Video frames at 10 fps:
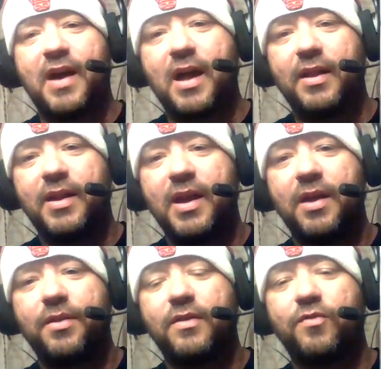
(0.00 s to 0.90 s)
Holiday.
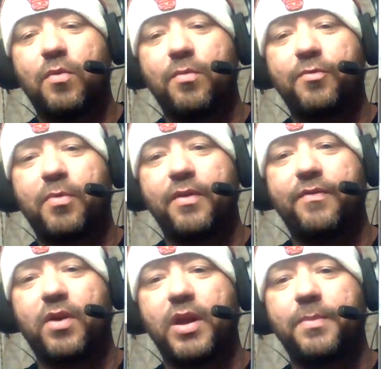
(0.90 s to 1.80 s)
I thought this one was pretty
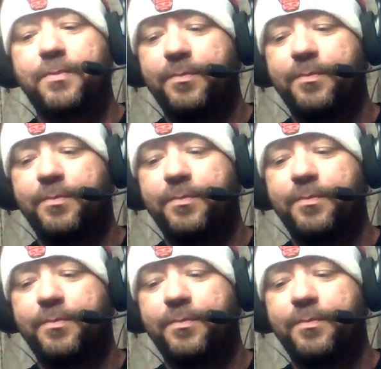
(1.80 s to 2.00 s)
funny.